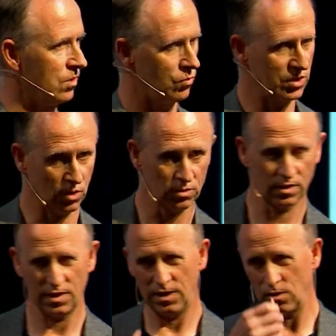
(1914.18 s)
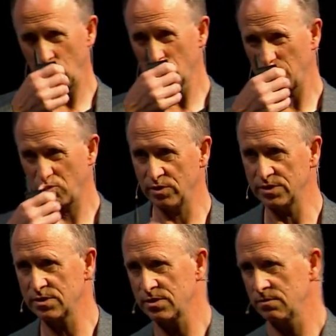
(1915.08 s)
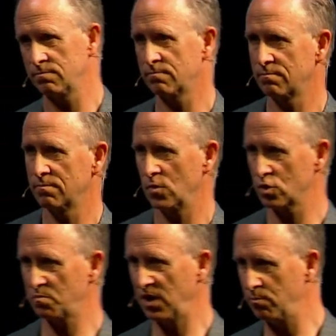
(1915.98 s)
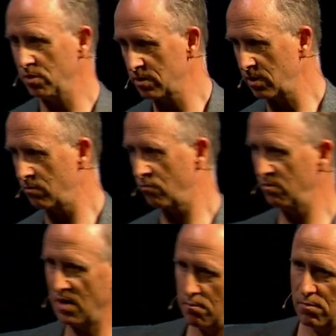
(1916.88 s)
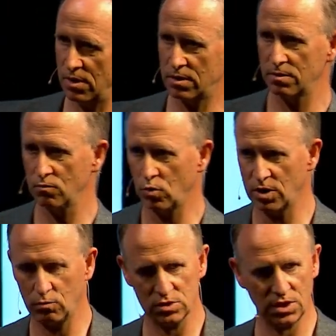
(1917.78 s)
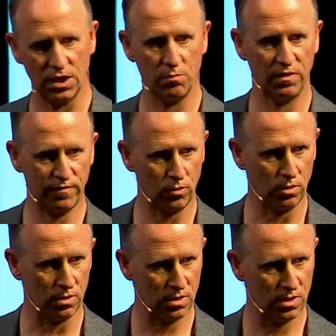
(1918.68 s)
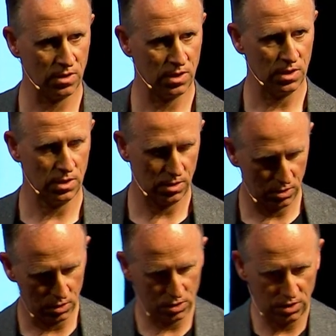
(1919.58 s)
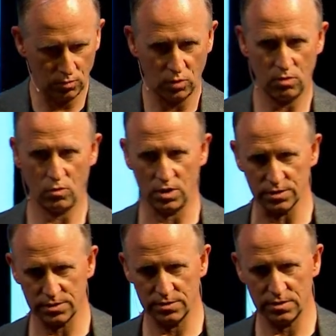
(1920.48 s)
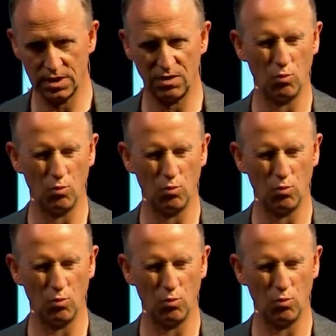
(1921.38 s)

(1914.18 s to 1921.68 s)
We're told that the older priests, those people that remembered what it was like before, looked at what was and